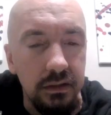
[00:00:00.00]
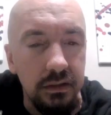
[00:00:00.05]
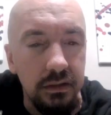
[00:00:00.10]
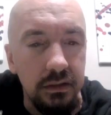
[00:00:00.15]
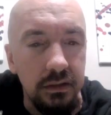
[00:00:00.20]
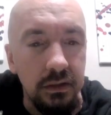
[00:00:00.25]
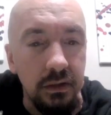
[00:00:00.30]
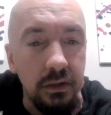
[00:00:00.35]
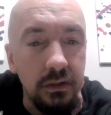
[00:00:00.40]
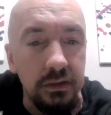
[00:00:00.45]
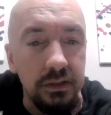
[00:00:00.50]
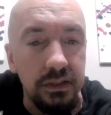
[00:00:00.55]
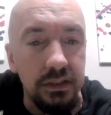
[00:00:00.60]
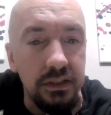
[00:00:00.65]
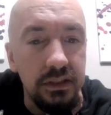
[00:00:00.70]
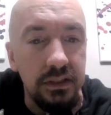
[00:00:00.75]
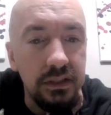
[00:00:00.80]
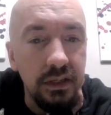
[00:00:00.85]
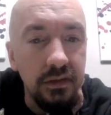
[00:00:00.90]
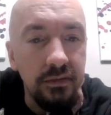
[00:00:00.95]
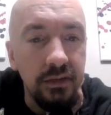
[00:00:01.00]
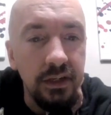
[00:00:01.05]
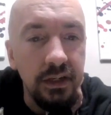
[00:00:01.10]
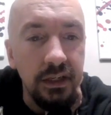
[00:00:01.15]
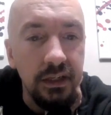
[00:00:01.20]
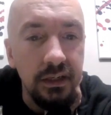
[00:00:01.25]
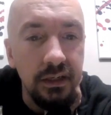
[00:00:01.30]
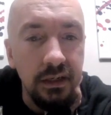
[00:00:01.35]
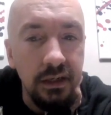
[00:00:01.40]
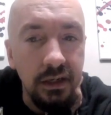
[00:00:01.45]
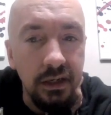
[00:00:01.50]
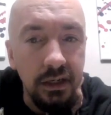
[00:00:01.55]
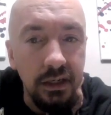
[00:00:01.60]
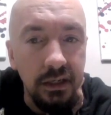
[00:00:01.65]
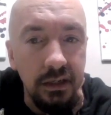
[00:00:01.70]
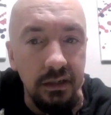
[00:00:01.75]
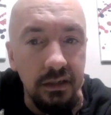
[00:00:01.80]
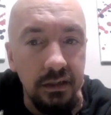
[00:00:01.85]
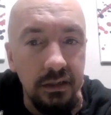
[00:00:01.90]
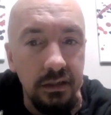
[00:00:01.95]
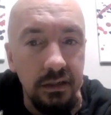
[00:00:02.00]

No, it sees 7, 8, and 9.